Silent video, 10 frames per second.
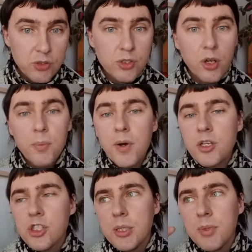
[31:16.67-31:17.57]
to
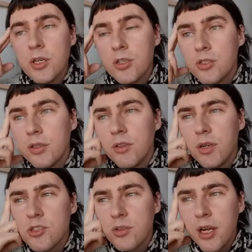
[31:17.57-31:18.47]
Dodonpachi, because
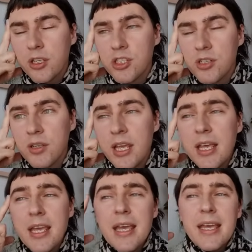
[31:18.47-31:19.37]
Resurrection,
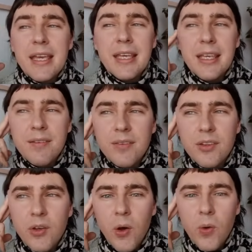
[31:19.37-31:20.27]
even
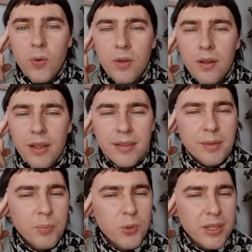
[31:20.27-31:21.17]
though like the
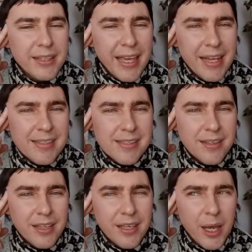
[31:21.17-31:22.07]
bullet
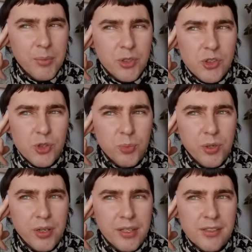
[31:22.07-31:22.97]
canceling, I'm not
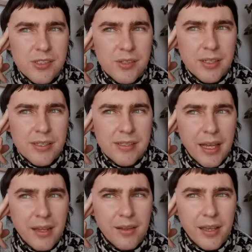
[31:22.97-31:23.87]
super into it,
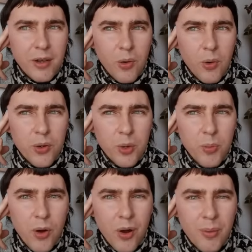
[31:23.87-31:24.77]
and like auto
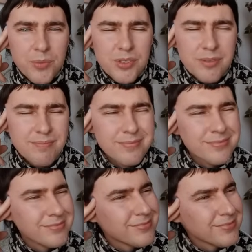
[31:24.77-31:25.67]
bombs,
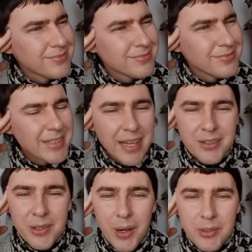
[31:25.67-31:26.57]
I
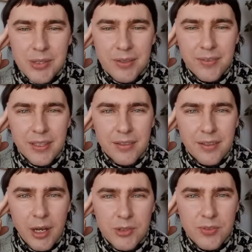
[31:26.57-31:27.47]
don't know how to feel
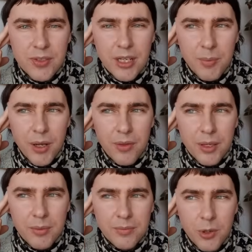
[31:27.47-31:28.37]
about
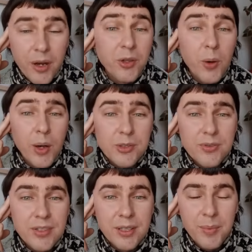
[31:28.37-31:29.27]
them, or I know how to
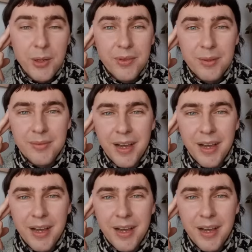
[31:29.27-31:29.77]
feel about them.